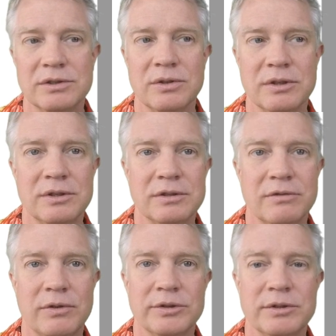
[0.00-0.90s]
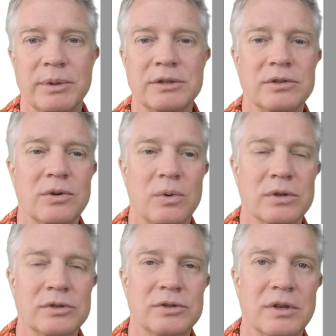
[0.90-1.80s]
So this is a full semester
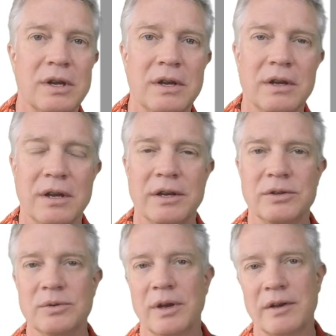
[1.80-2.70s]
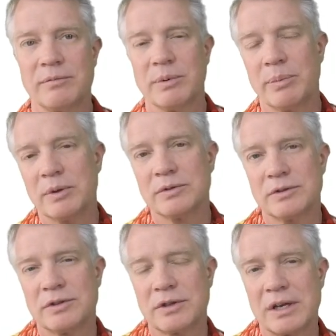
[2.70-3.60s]
course. I do have
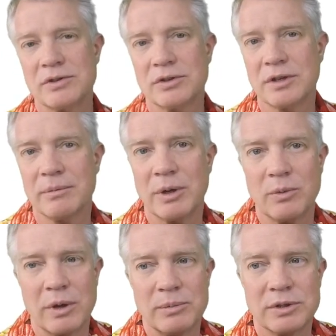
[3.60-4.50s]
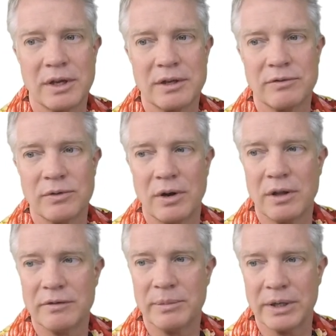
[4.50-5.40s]
proposed schedules on my website for
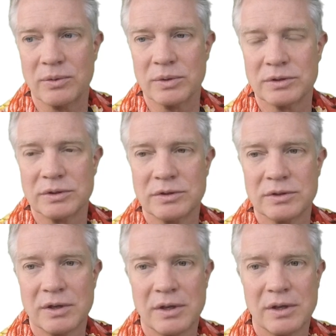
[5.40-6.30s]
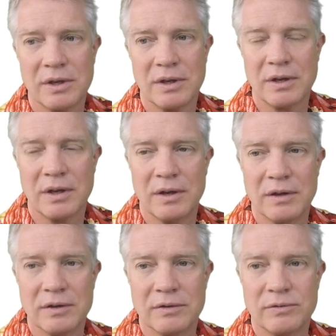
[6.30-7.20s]
all of my courses,
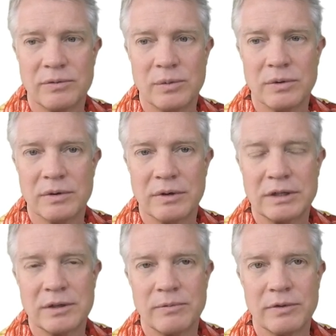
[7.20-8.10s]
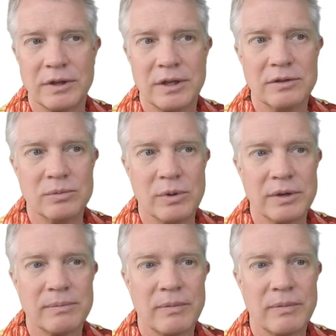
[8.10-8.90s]
except for the kids one,